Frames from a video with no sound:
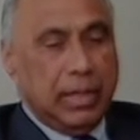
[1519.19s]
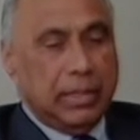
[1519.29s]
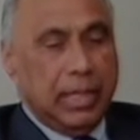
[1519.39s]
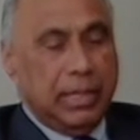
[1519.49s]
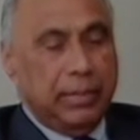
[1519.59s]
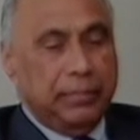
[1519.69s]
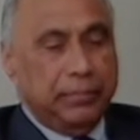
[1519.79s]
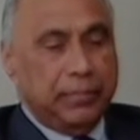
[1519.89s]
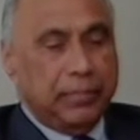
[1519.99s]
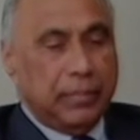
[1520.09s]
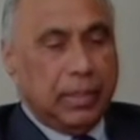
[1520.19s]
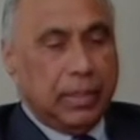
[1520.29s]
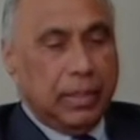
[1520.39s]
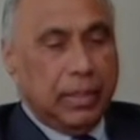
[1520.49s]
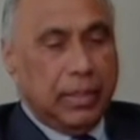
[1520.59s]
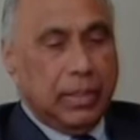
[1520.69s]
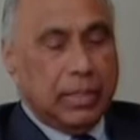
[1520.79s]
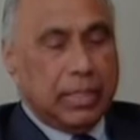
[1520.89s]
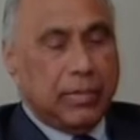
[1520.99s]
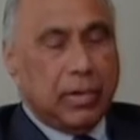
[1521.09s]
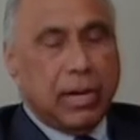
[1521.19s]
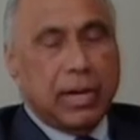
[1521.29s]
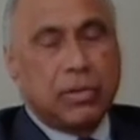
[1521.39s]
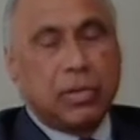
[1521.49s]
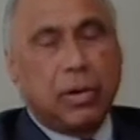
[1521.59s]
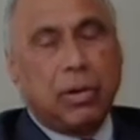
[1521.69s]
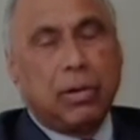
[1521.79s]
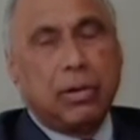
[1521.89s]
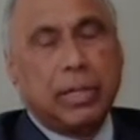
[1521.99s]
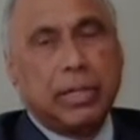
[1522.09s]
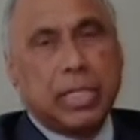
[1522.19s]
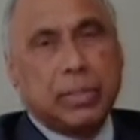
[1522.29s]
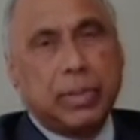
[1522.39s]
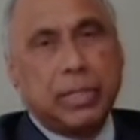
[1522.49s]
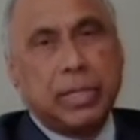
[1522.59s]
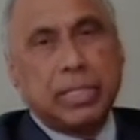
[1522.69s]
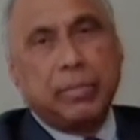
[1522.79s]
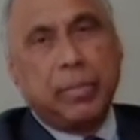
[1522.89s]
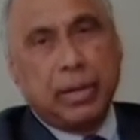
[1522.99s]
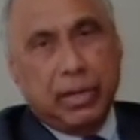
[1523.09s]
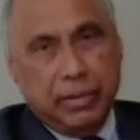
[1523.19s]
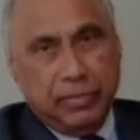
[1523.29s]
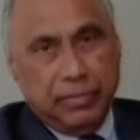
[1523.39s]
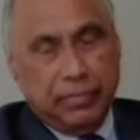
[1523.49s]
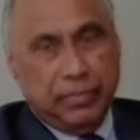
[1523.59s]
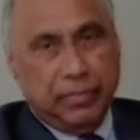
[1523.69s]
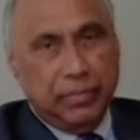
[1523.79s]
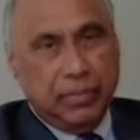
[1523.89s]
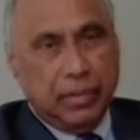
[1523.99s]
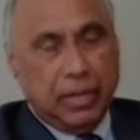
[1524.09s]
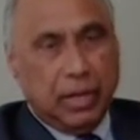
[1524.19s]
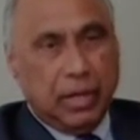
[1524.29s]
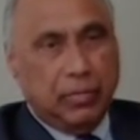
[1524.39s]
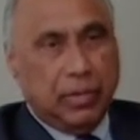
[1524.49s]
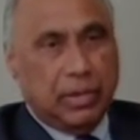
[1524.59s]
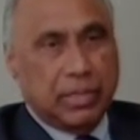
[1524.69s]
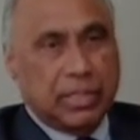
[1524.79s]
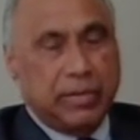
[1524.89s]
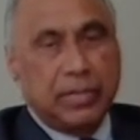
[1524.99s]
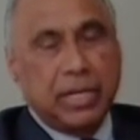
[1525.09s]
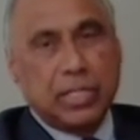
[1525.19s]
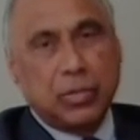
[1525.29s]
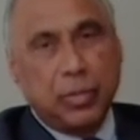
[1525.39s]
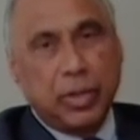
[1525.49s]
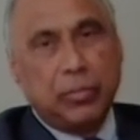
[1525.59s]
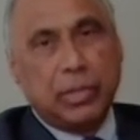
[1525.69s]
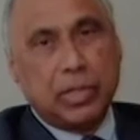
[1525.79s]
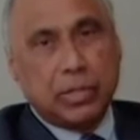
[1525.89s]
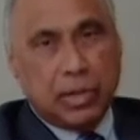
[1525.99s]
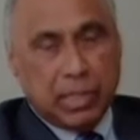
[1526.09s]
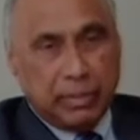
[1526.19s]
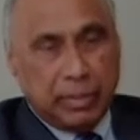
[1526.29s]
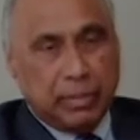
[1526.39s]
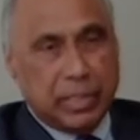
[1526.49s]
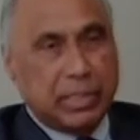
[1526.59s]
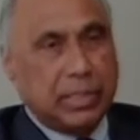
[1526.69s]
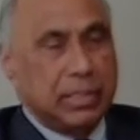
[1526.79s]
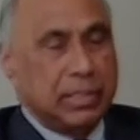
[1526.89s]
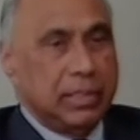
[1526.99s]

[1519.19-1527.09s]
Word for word: And then there were a lot of dark and desperate days of my life. I worked seven days a week when I started my business.